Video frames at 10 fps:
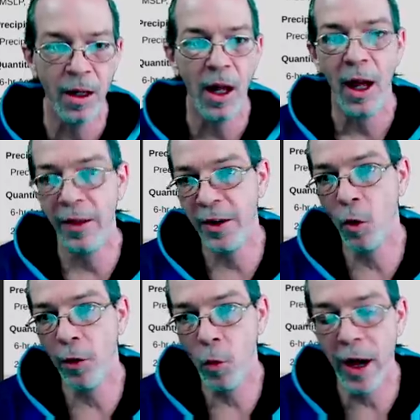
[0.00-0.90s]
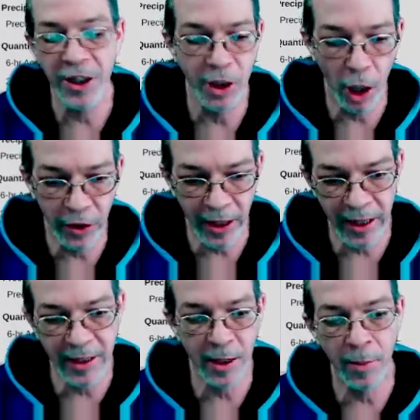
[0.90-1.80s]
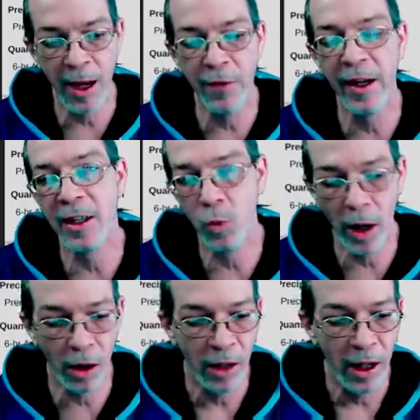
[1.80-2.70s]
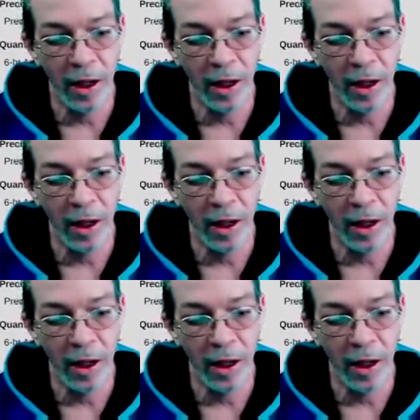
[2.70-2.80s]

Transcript: In the Northwest, y'all did get some heavy as well.